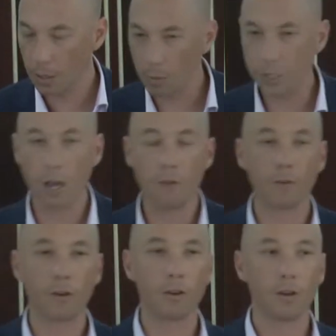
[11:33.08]
was
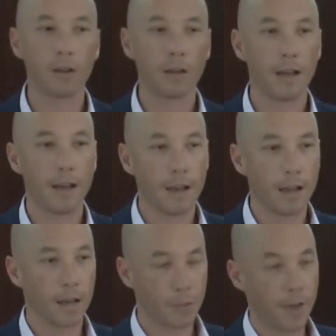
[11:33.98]
over
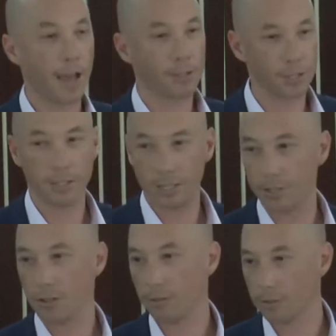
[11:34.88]
a thousand
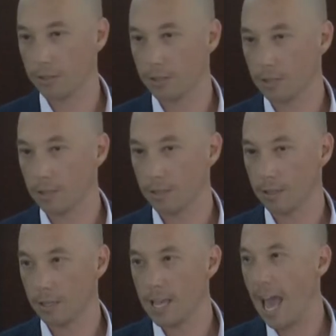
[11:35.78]
years old
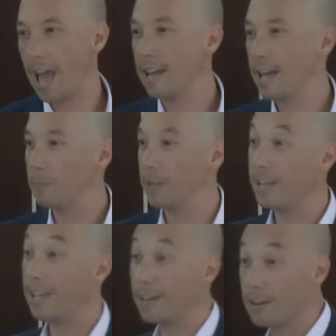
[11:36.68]
and had been
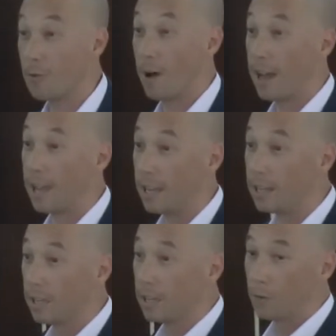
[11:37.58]
hidden
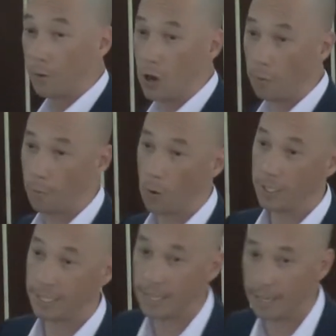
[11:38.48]
away for not
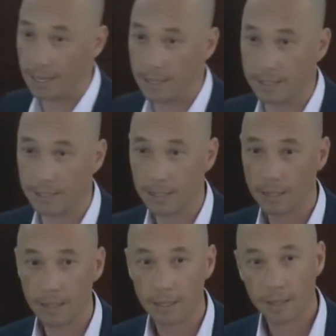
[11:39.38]
40 years,
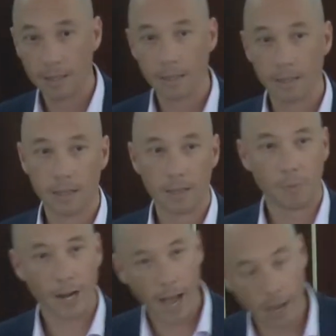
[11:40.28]

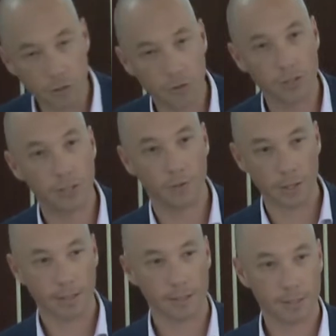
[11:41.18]
but hundreds of
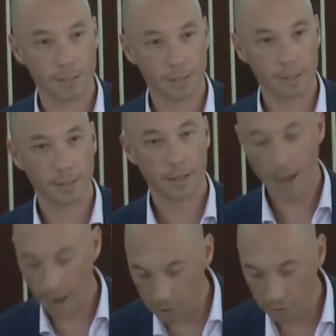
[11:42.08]
years
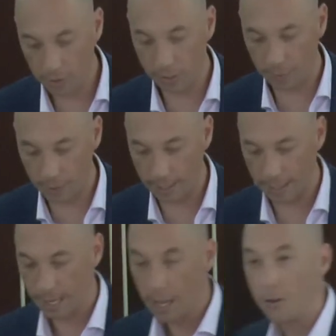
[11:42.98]
hundreds of
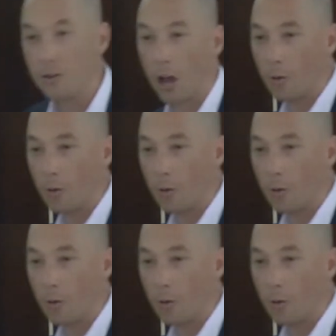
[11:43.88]
years. No